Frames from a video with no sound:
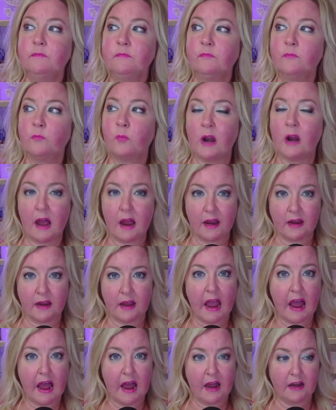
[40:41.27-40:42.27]
when I
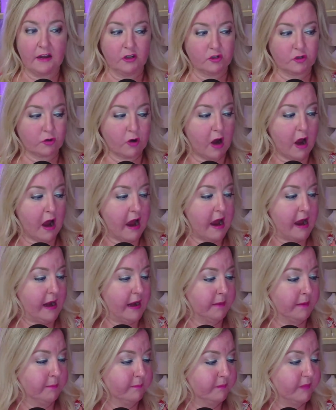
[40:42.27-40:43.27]
had a
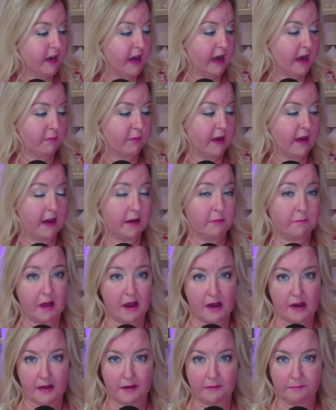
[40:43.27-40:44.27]
tribe that I ran
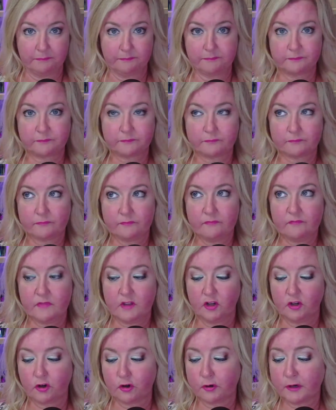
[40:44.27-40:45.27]
my
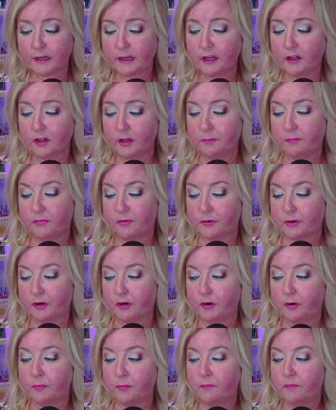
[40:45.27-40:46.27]
curriculum
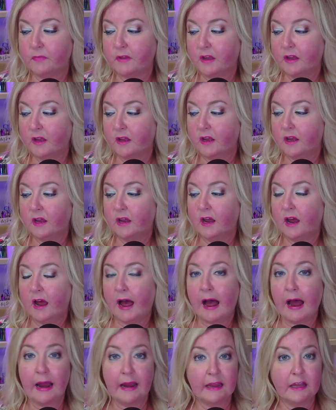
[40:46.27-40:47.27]
through,
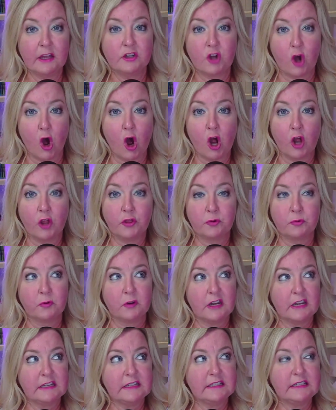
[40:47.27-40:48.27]
I had gone through
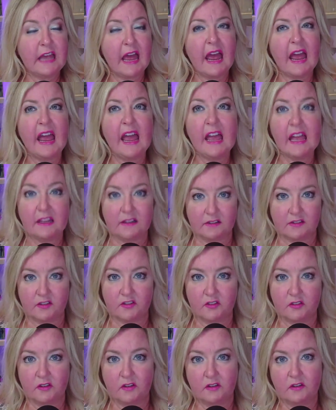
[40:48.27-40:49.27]
an
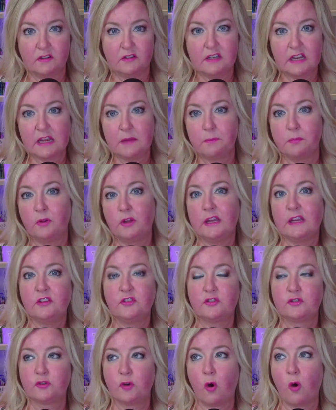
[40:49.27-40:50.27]
intense, deeply
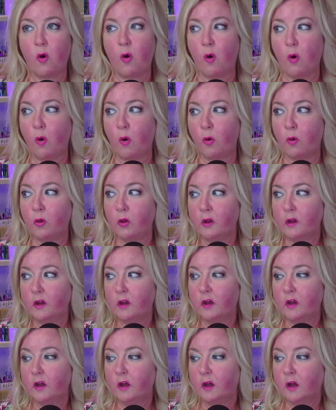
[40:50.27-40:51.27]
soul
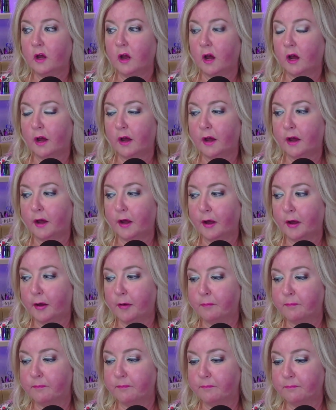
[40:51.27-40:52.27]

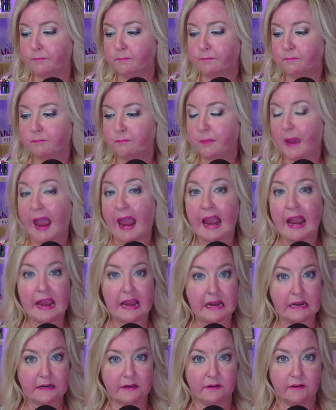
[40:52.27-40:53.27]

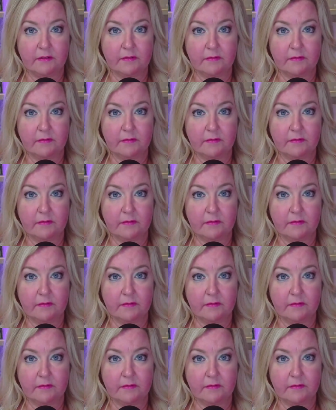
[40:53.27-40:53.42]
pain,